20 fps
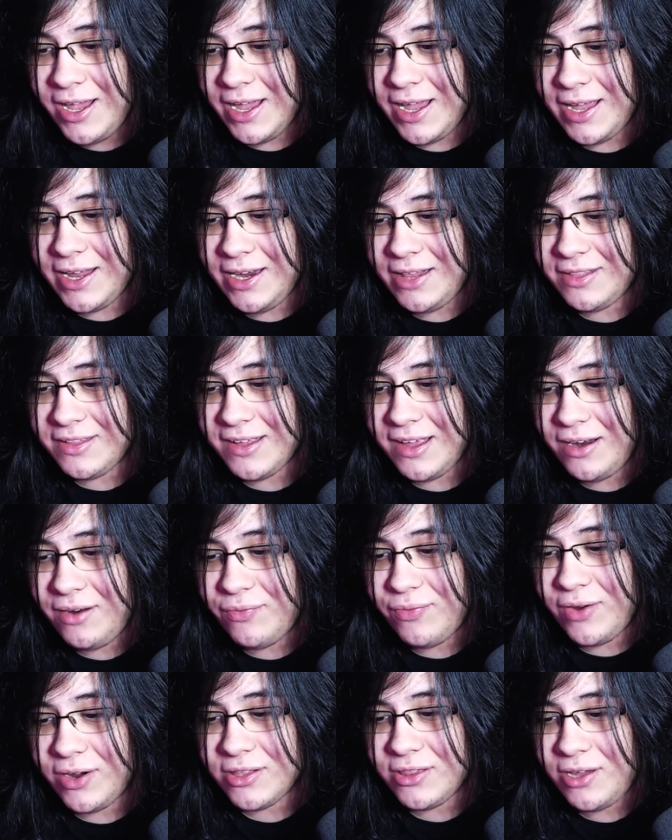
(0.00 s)
and it's kind of
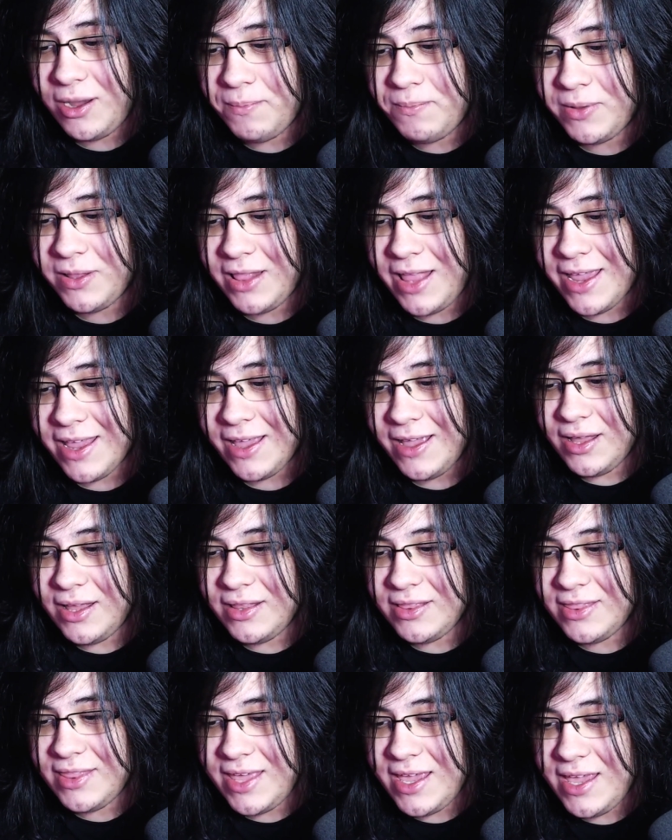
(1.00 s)
fucked up but like
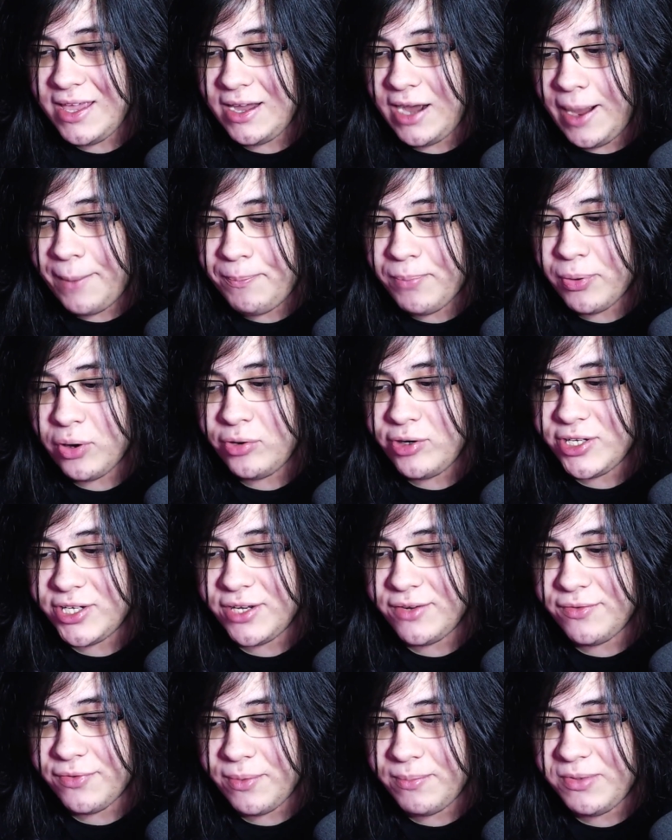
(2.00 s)
they approach
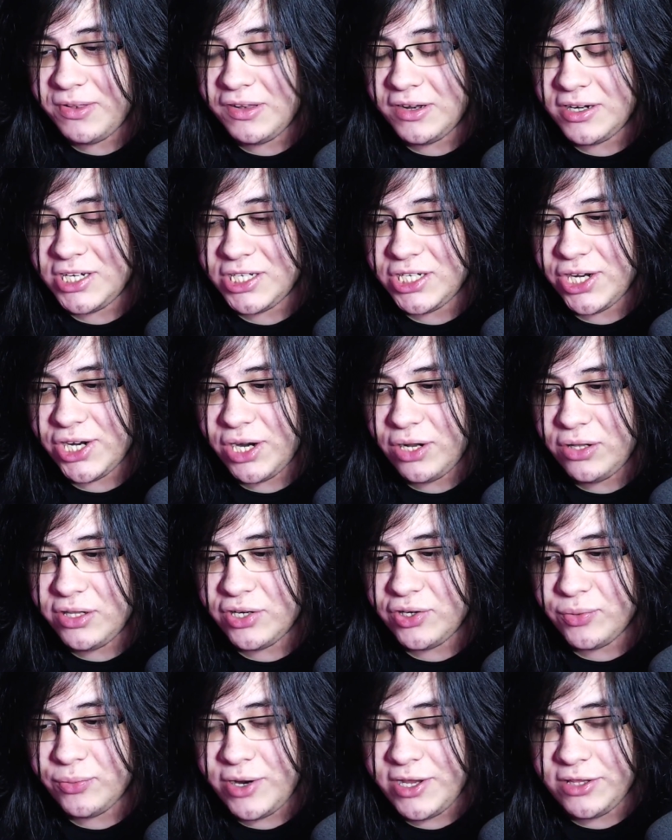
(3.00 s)
it from such a
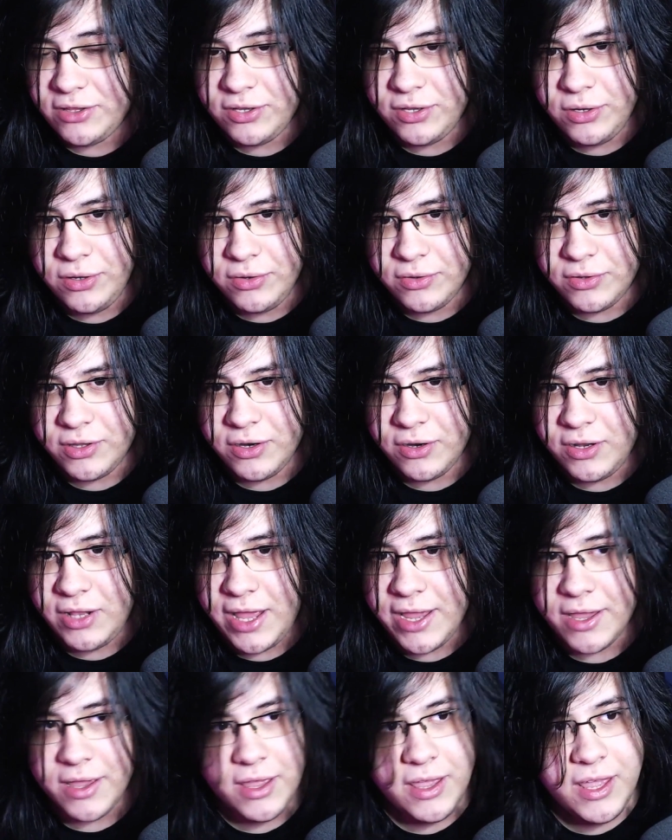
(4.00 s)
childish way too they're
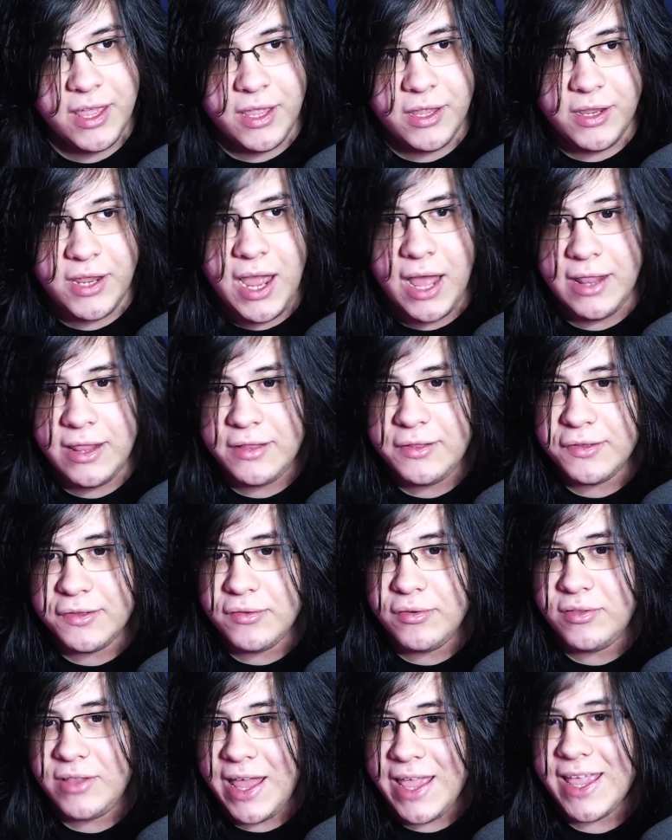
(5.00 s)
like yeah let's
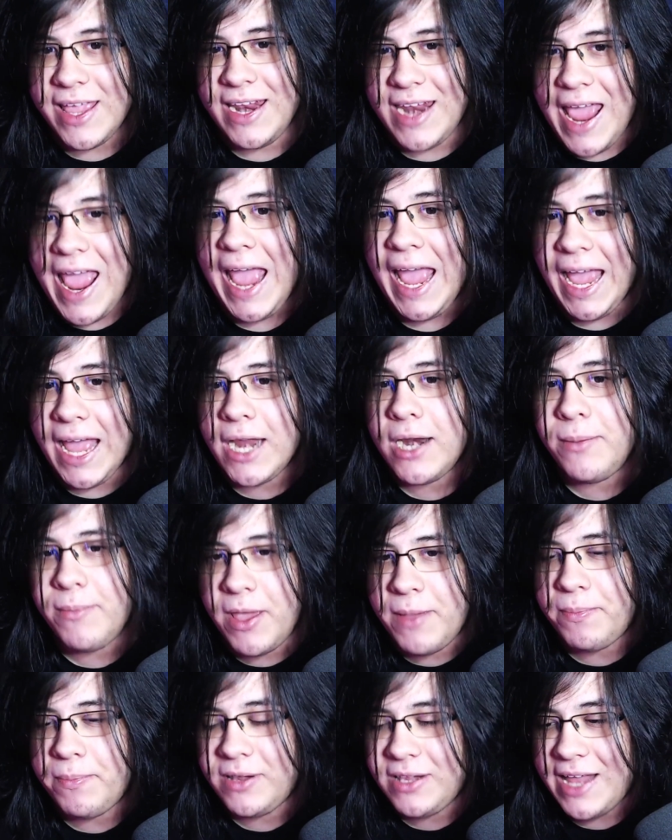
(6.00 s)
do like an
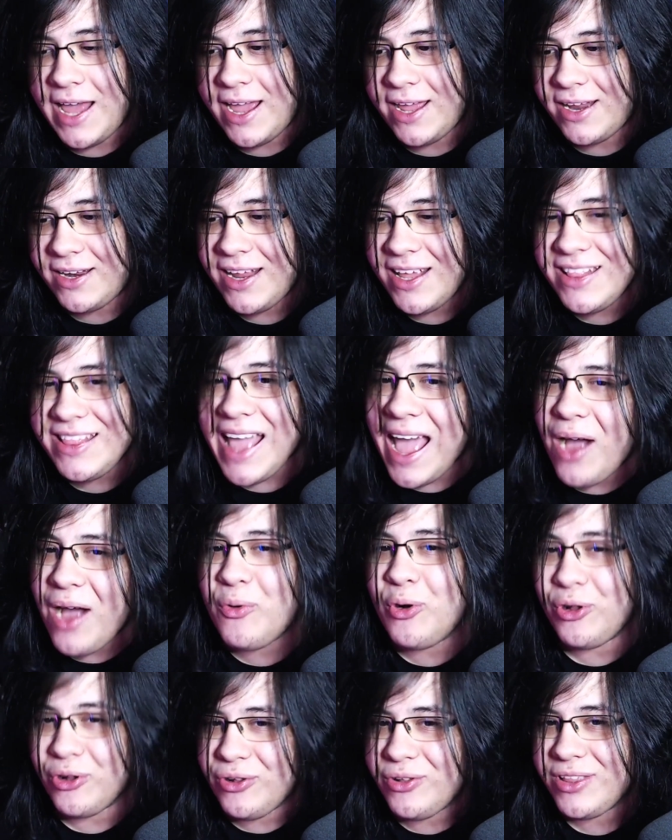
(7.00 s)
anime plan that
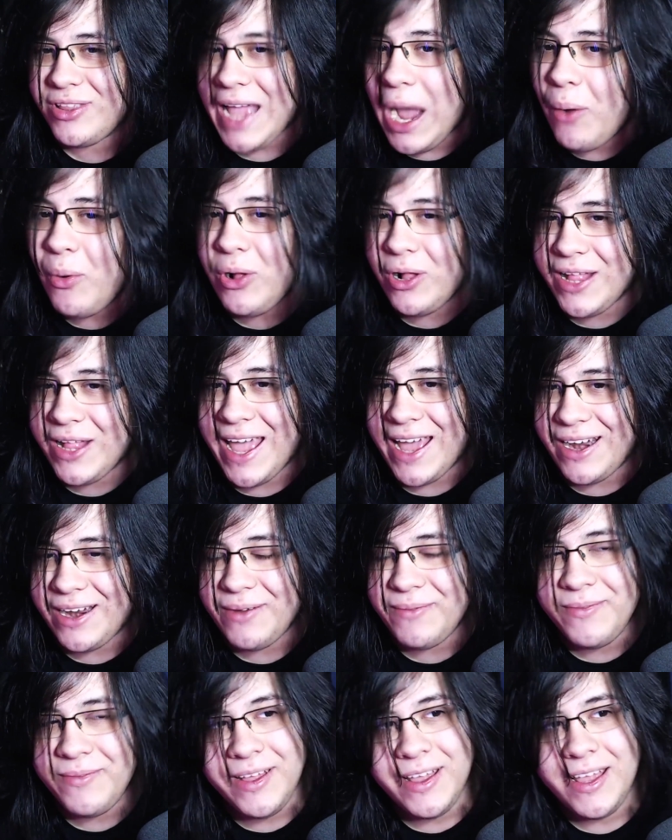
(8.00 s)
will that will get
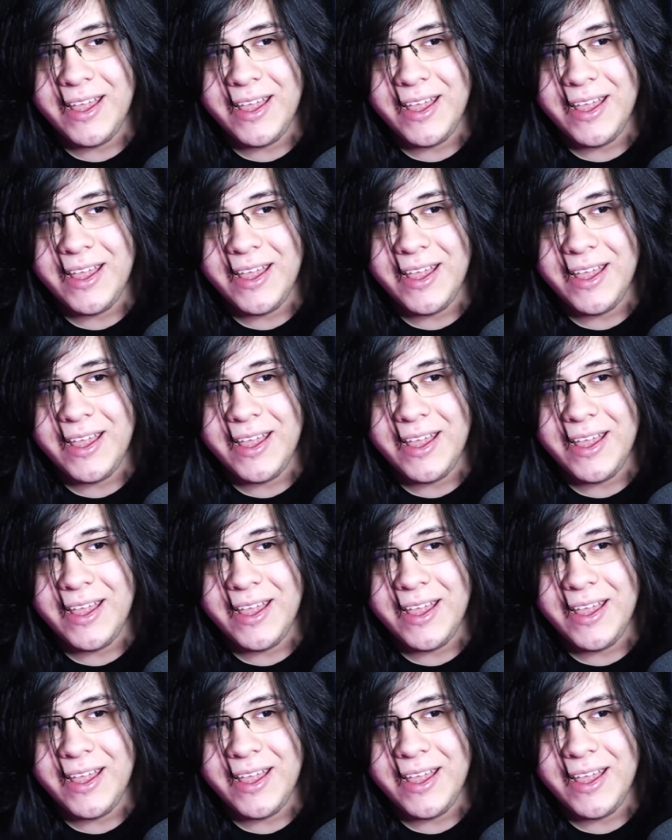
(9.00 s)
him